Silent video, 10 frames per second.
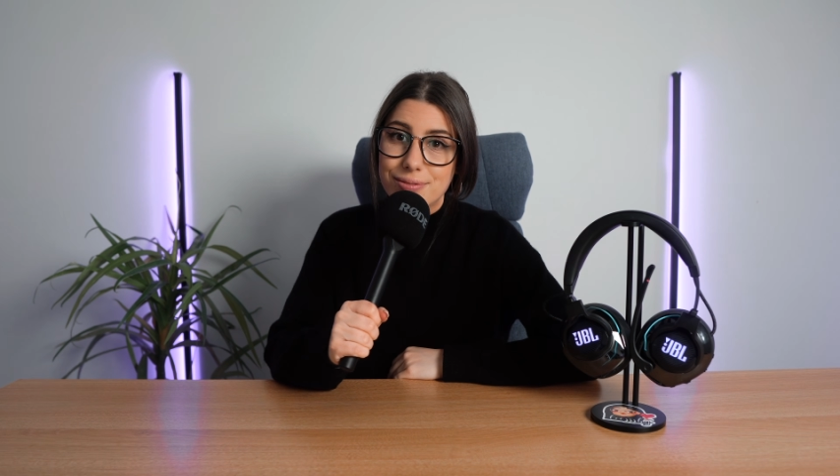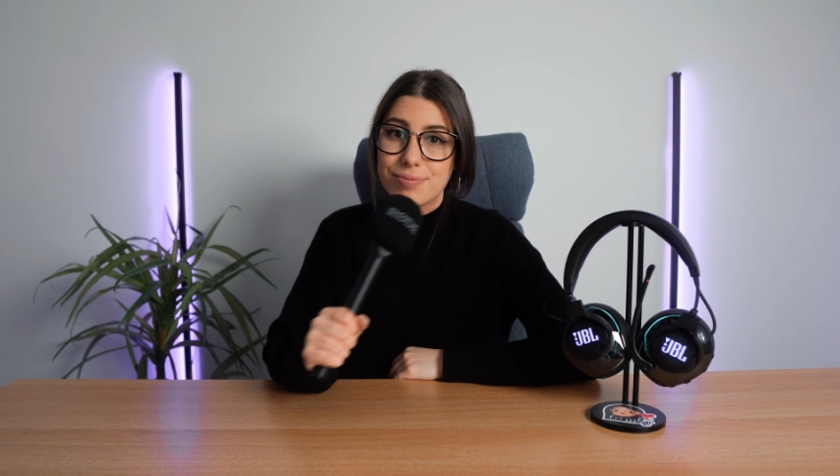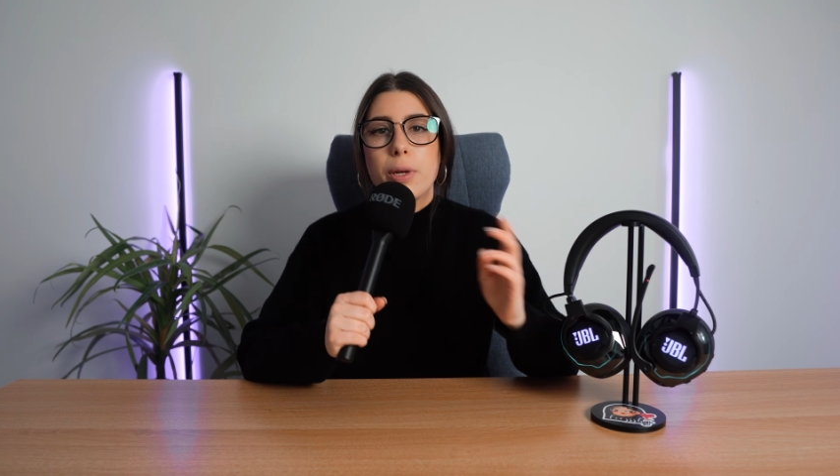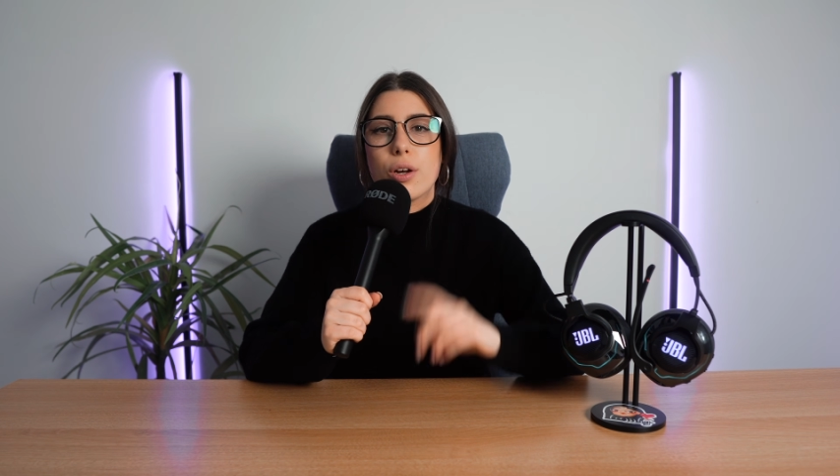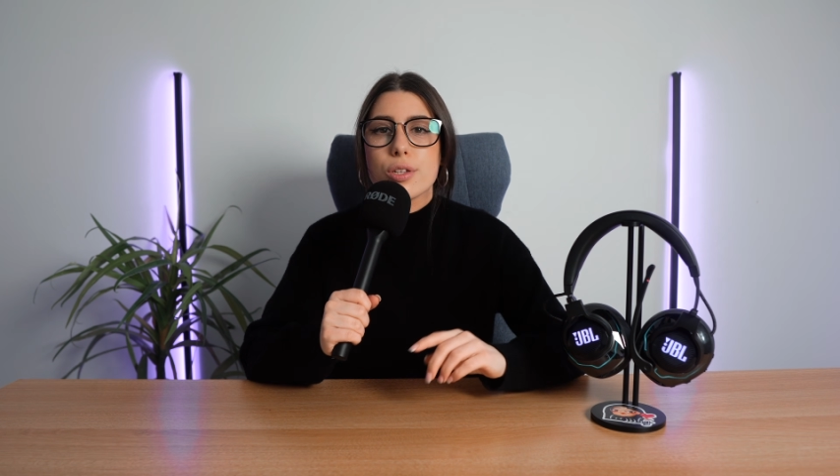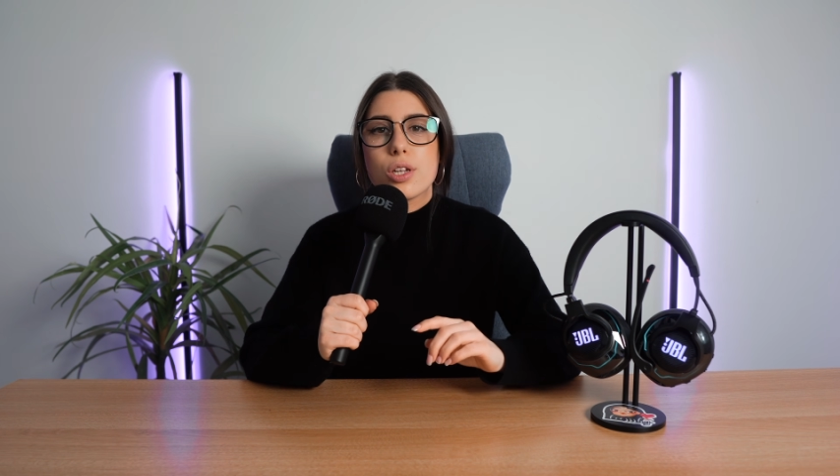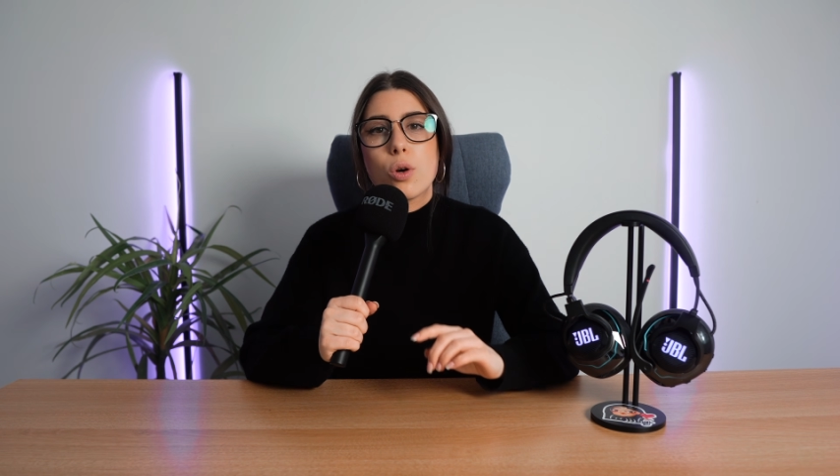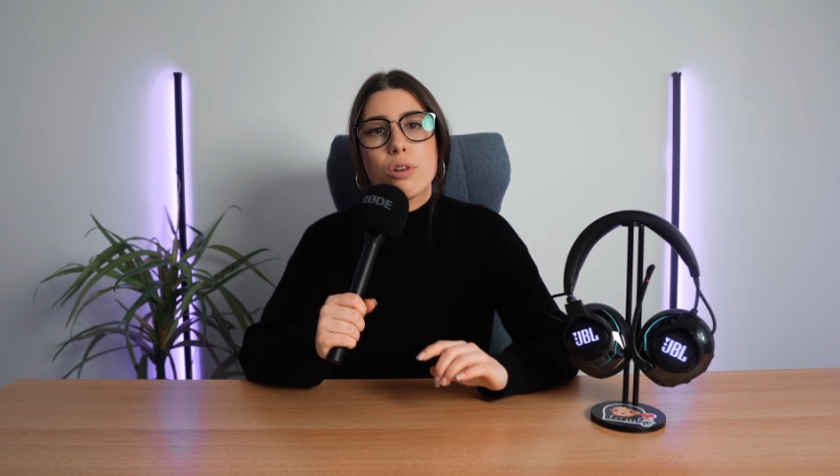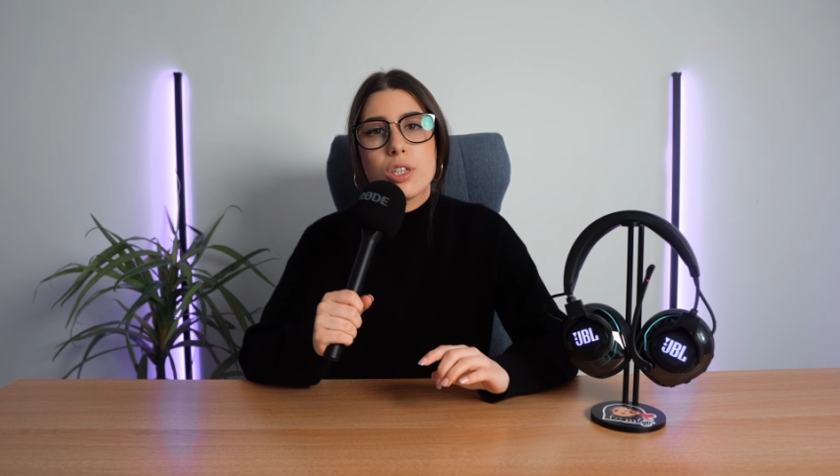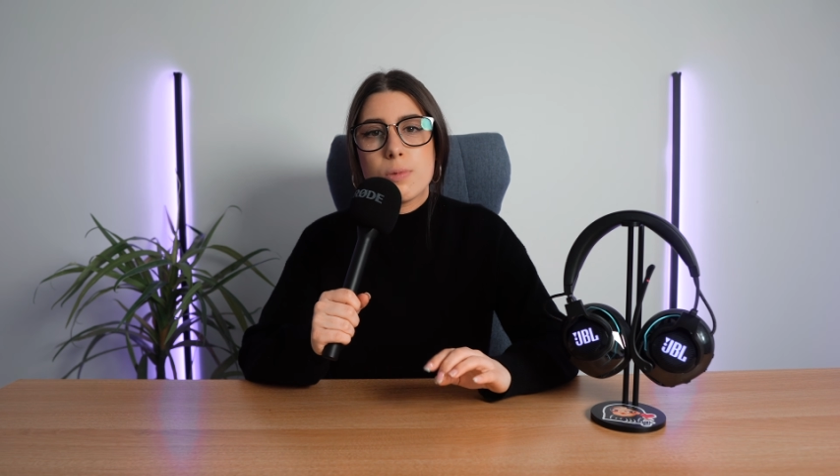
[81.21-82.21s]
Because the
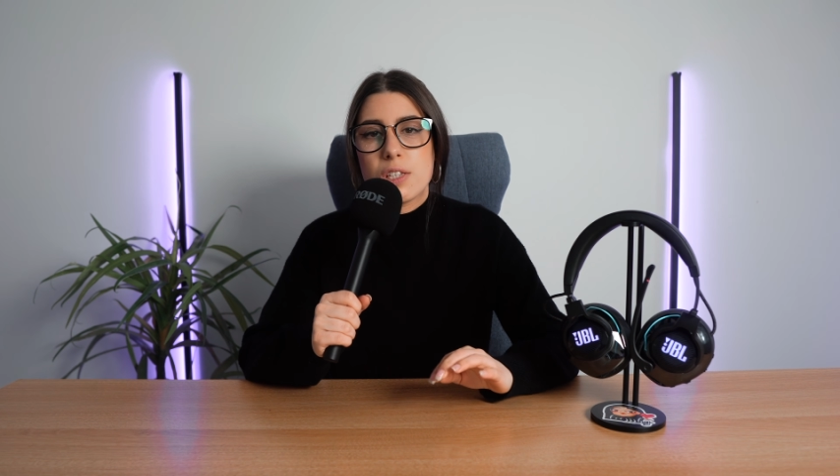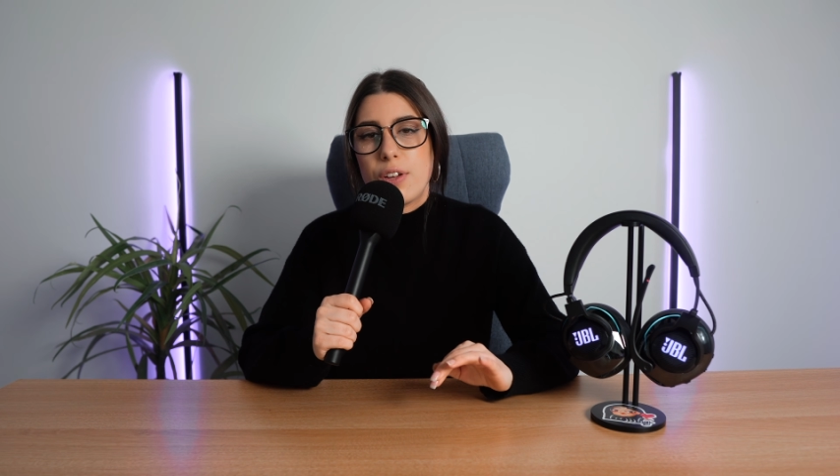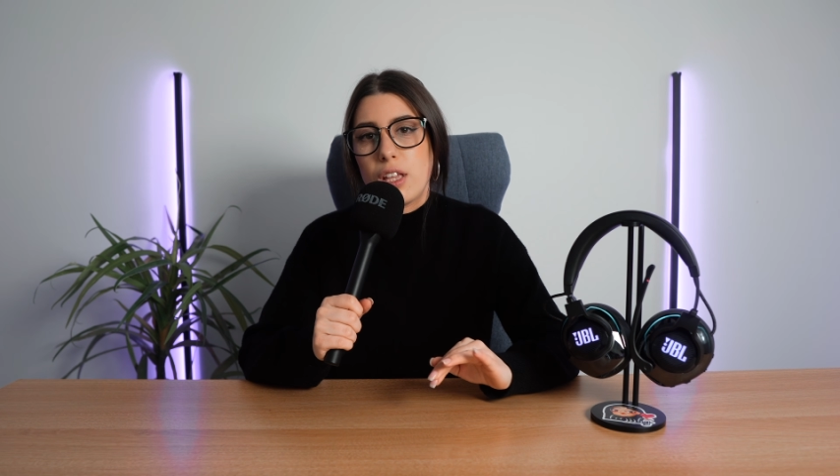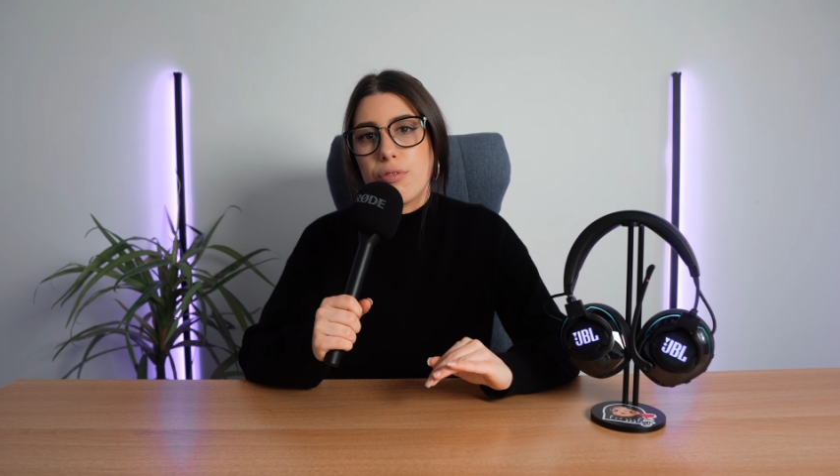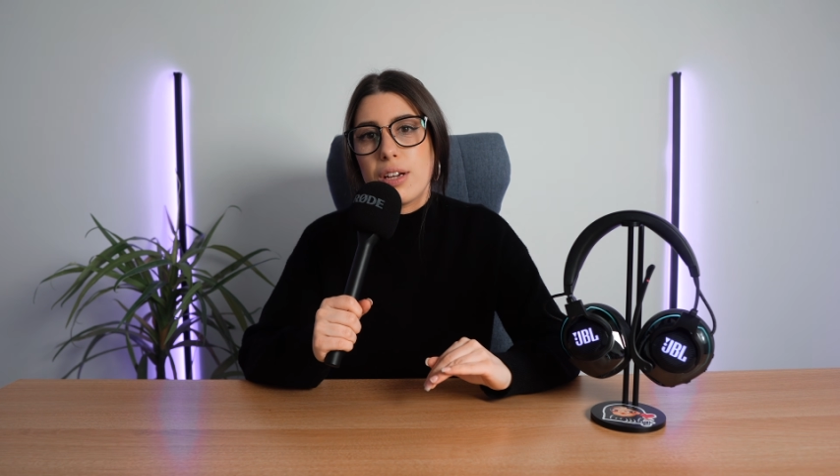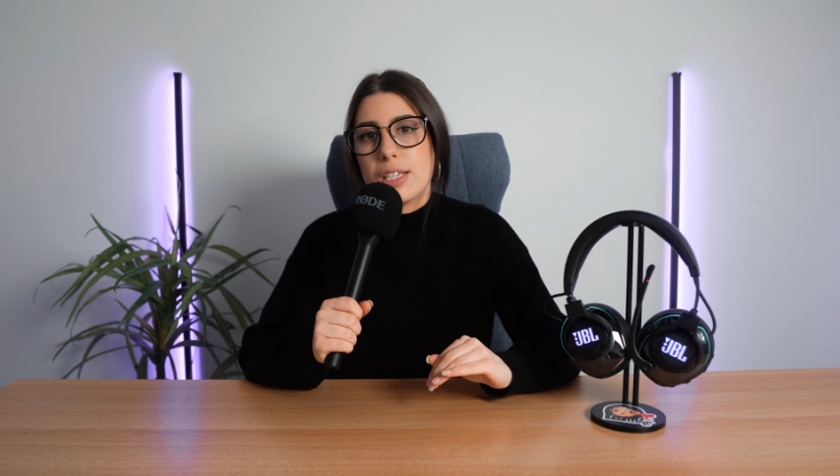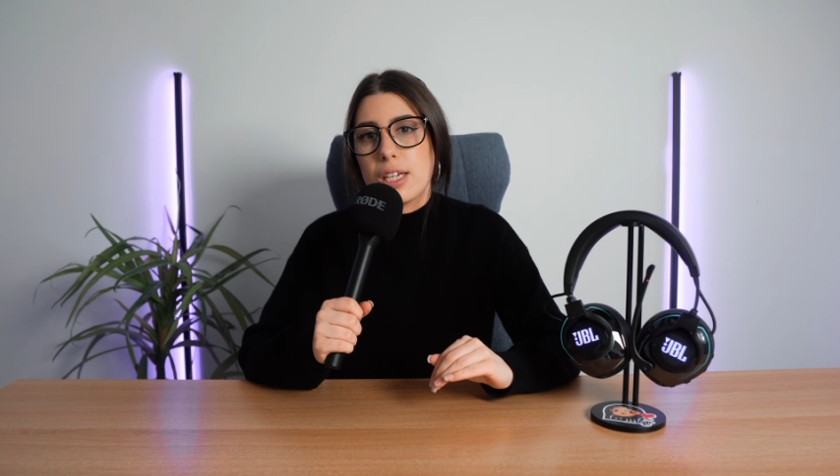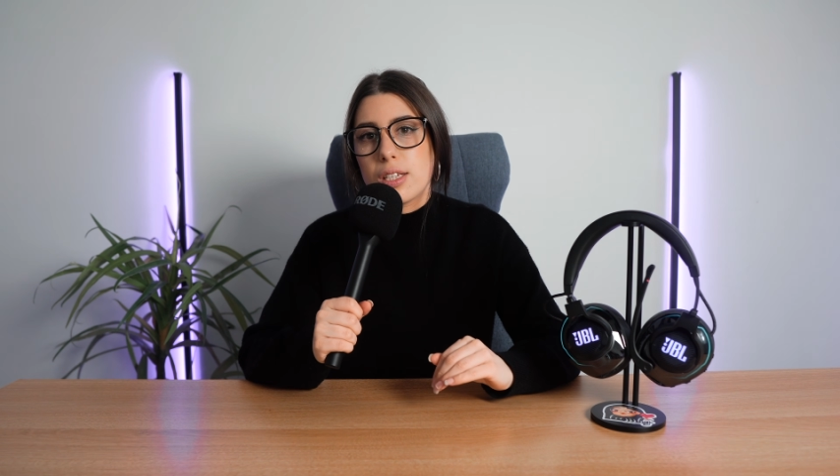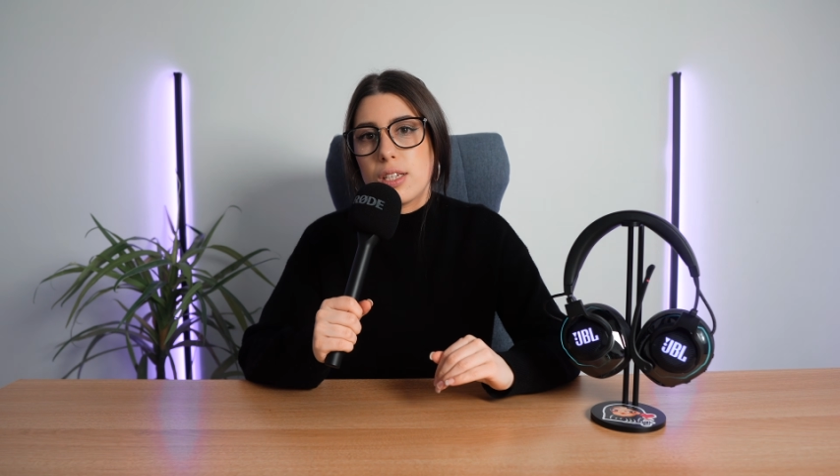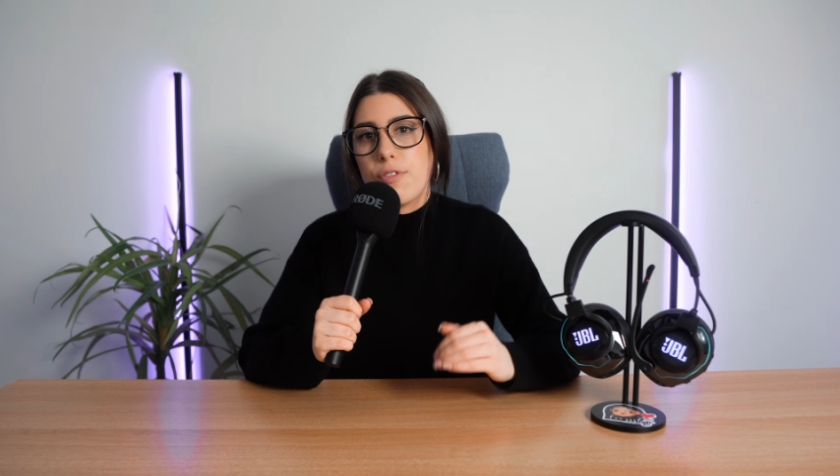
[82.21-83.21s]
Quantum Sphere 360